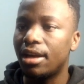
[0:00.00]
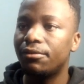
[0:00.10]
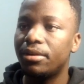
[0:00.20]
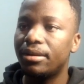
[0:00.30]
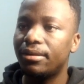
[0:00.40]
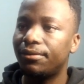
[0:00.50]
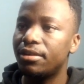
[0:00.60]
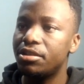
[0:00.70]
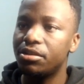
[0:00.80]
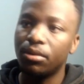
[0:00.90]
I've created a
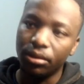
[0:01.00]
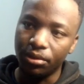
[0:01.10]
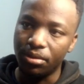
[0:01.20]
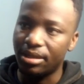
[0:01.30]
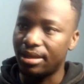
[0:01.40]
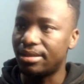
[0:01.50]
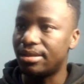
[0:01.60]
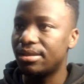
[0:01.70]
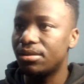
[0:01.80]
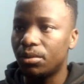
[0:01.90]
function called user
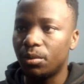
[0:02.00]
exists,